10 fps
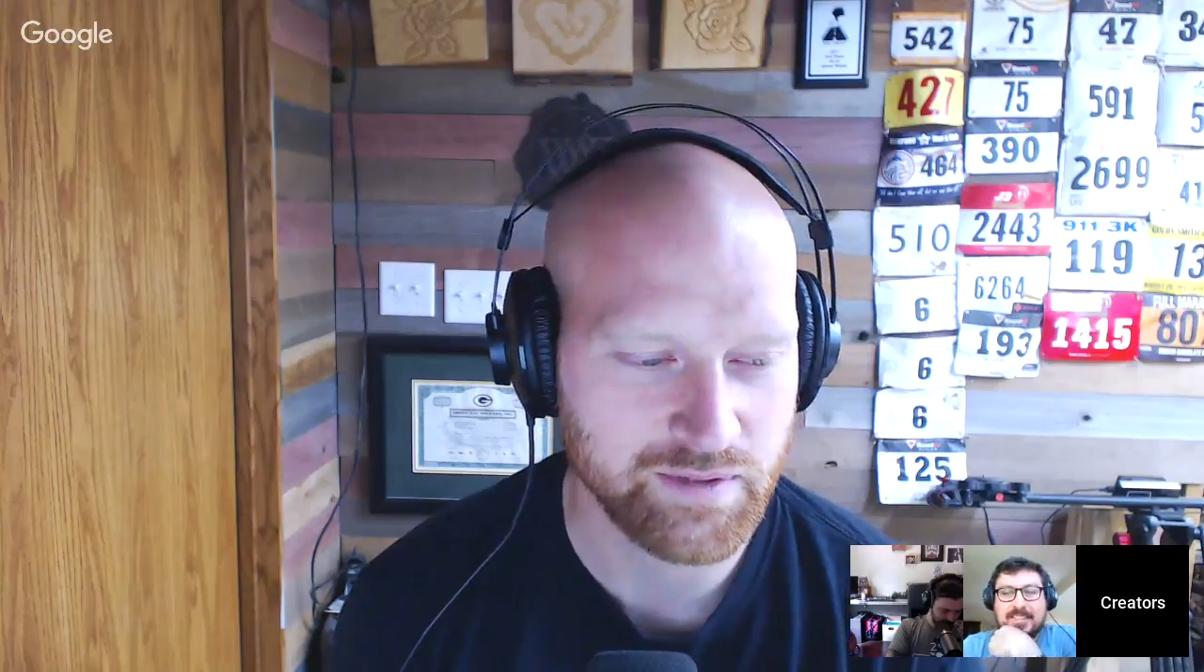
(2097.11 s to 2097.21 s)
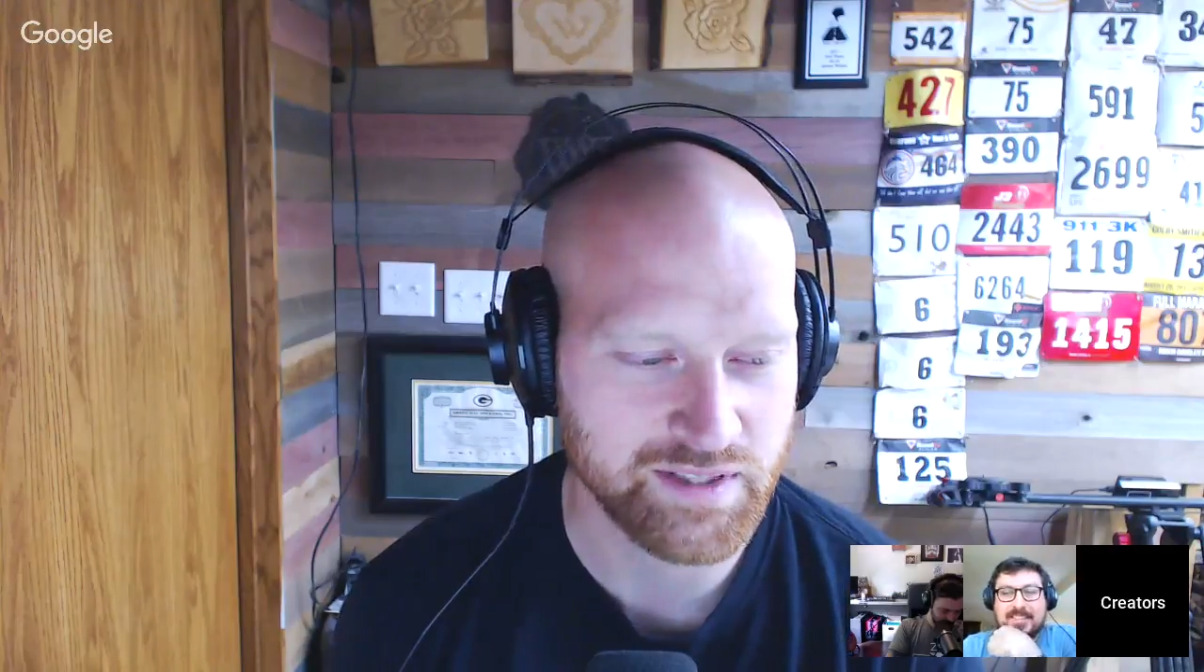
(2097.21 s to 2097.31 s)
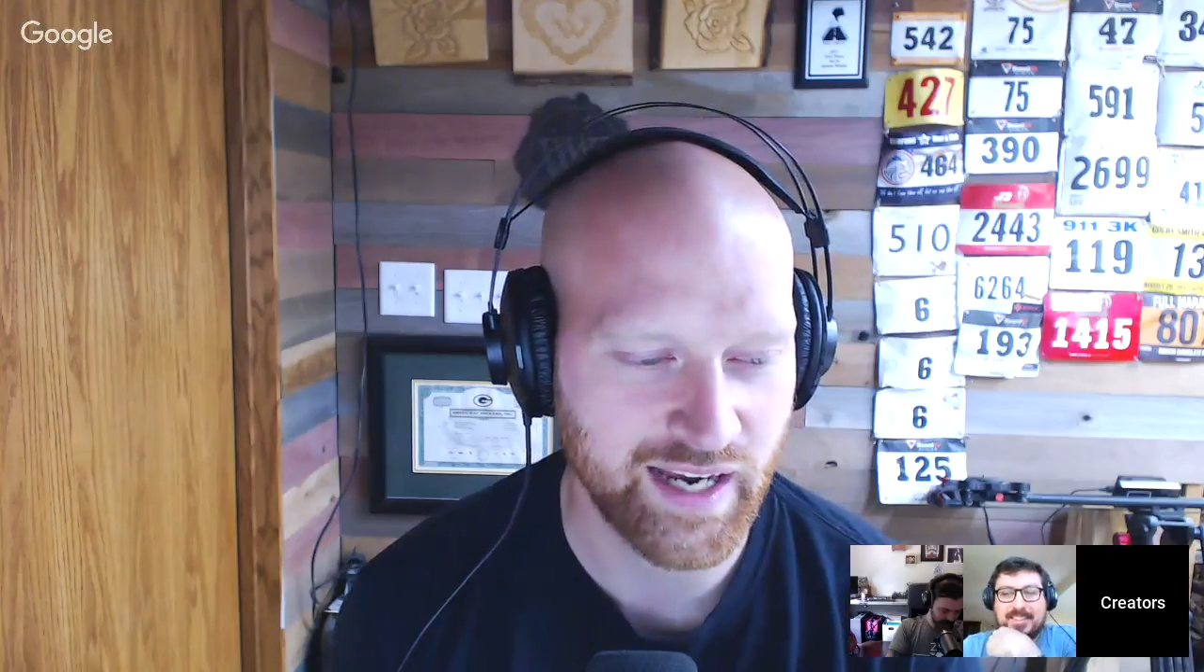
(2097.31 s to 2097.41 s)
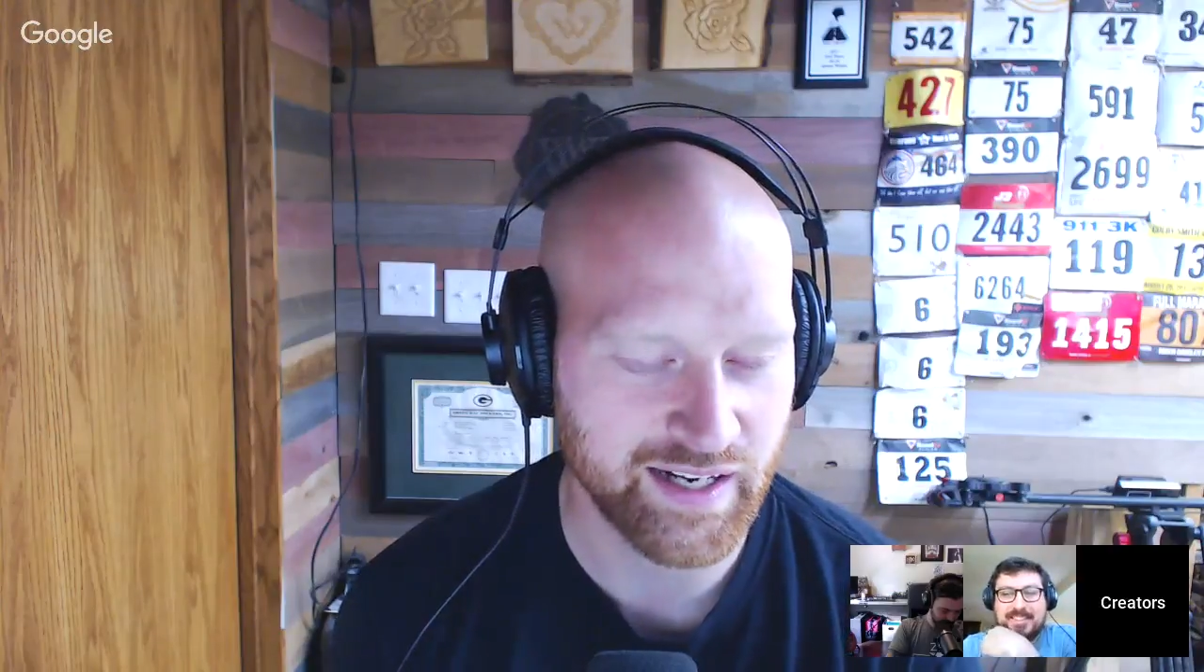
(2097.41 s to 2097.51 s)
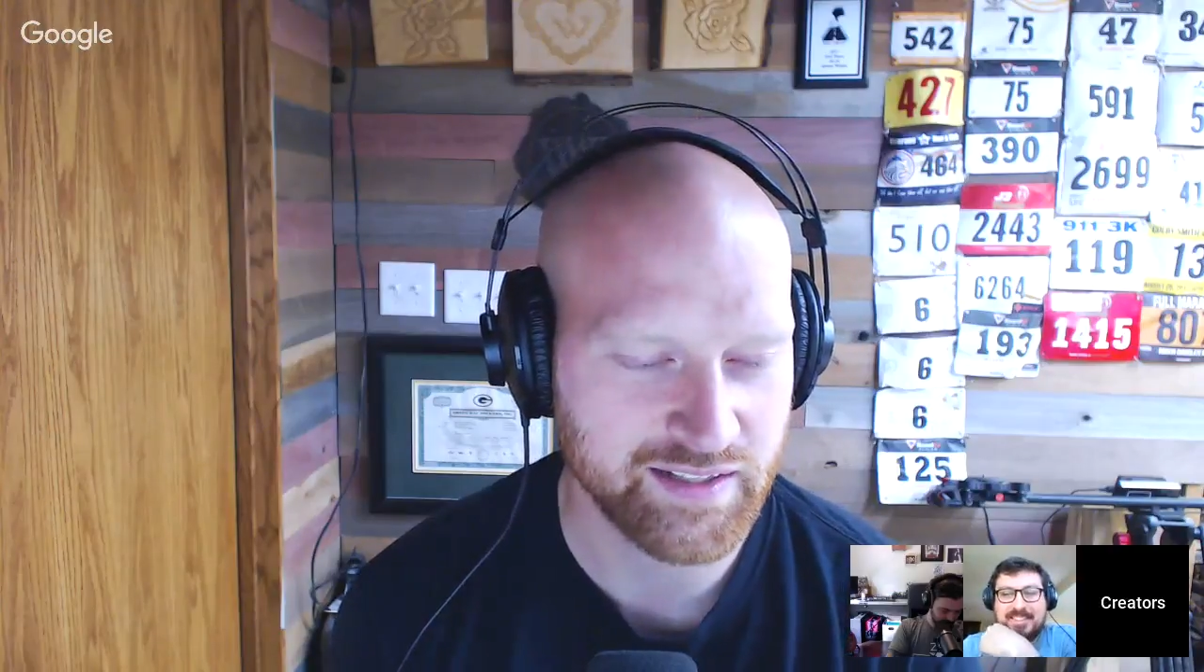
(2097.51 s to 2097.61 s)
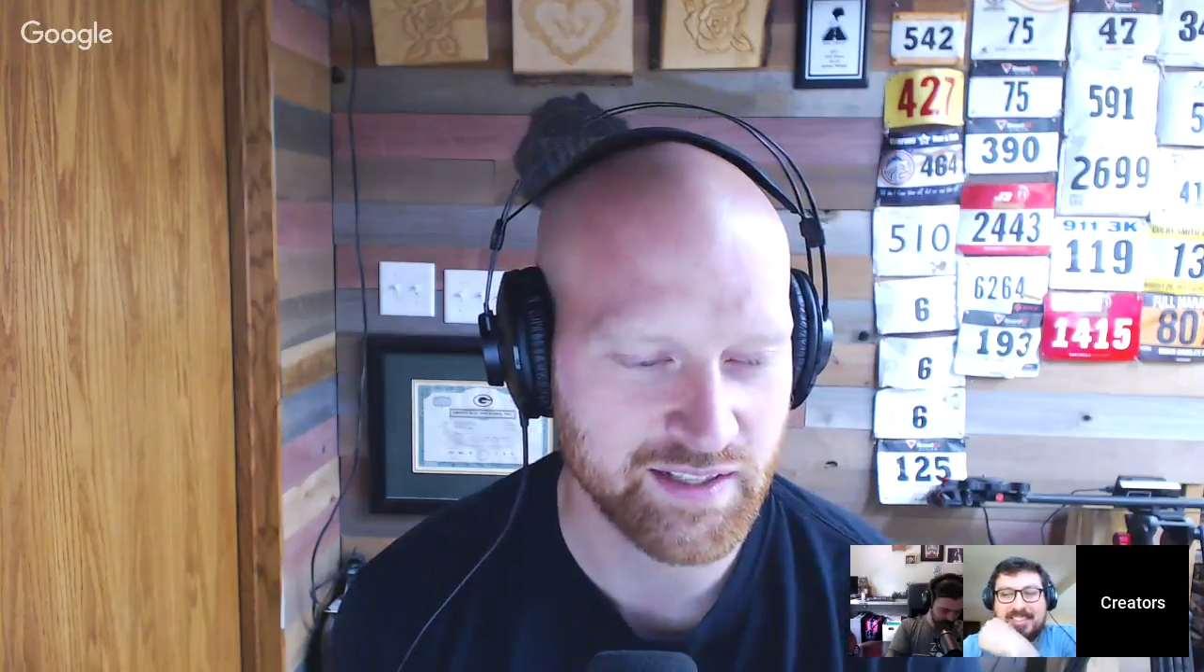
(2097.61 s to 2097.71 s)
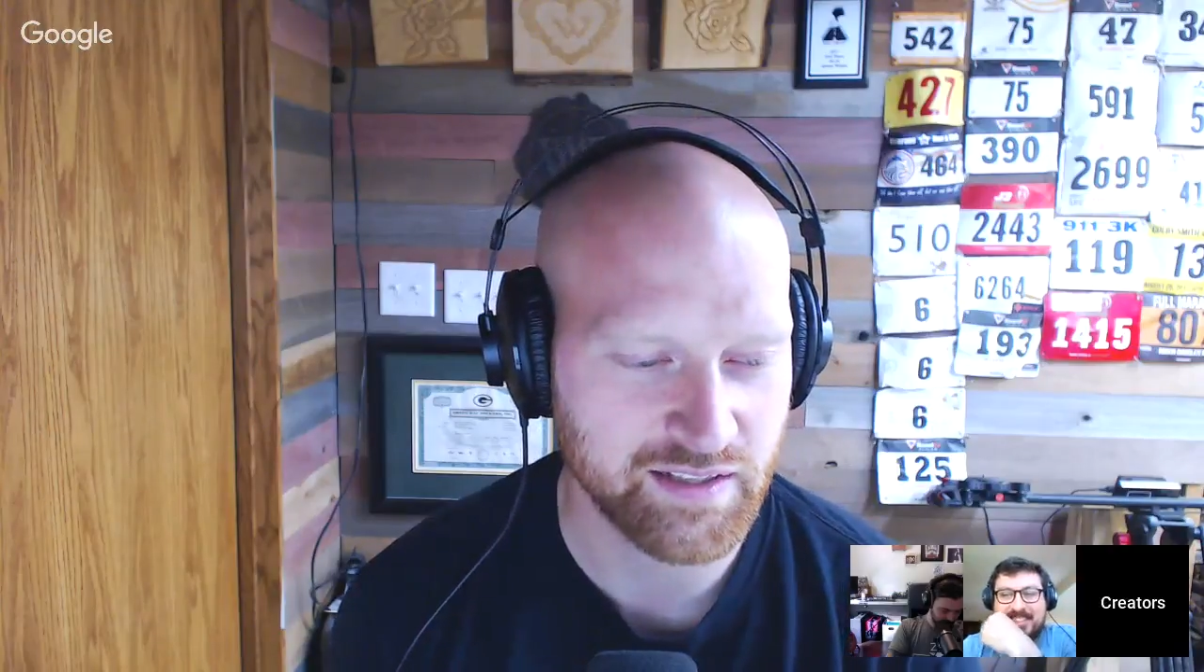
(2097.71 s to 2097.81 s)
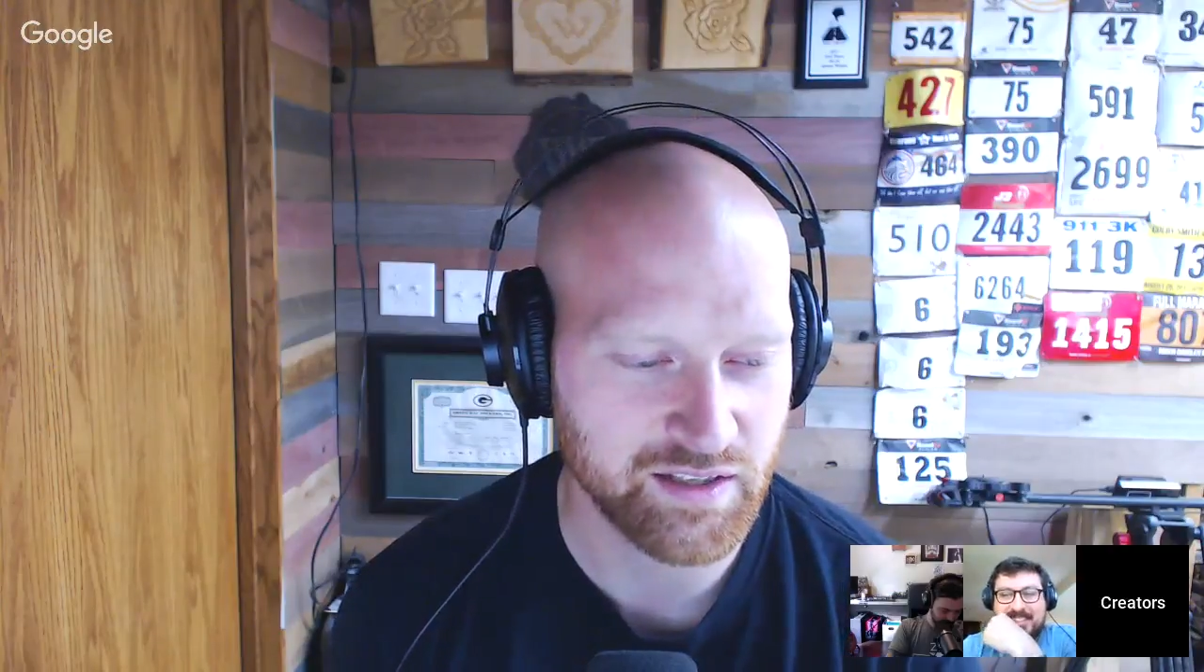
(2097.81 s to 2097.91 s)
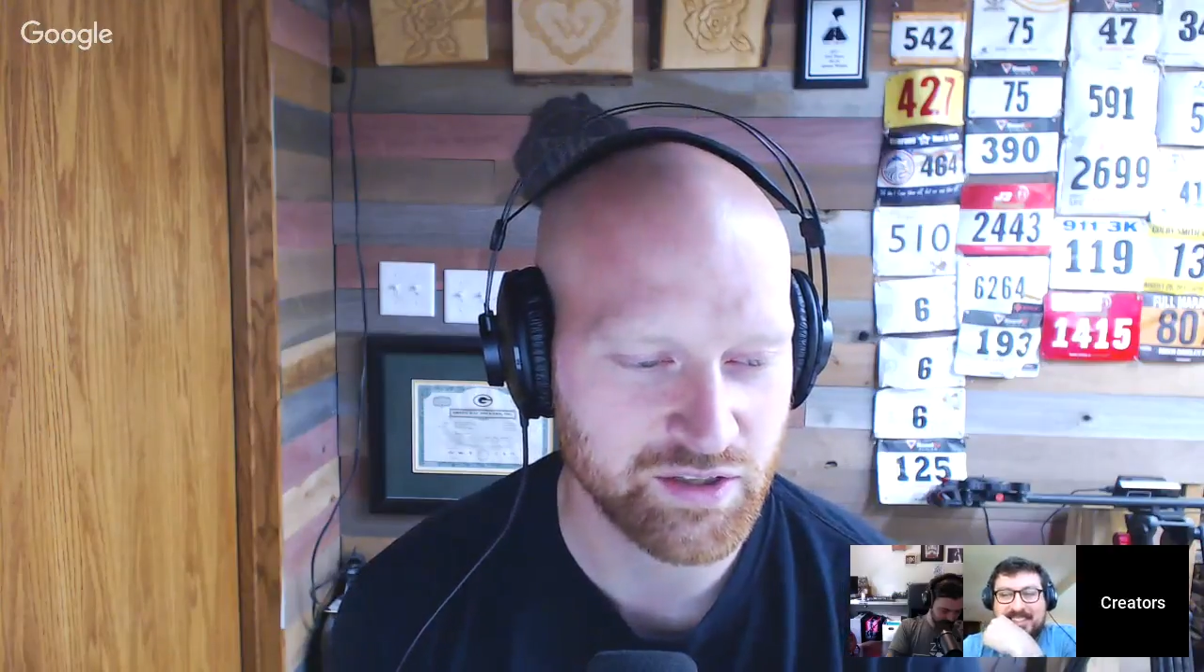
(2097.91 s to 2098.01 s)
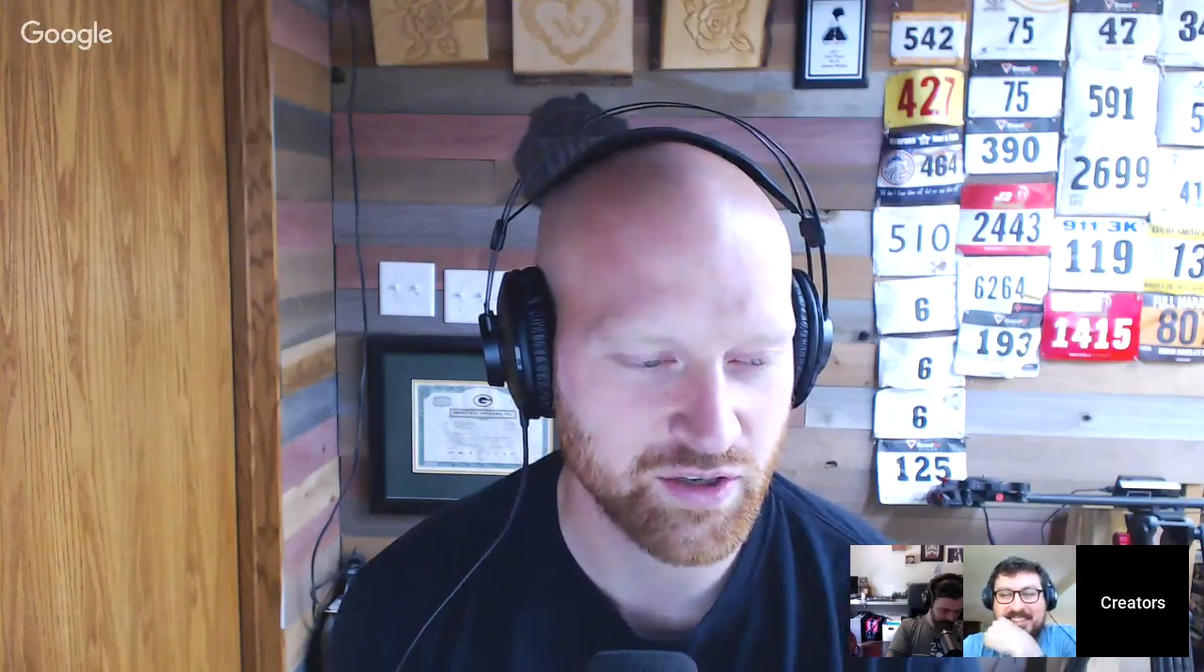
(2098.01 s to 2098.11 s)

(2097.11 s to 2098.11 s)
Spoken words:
Zach sent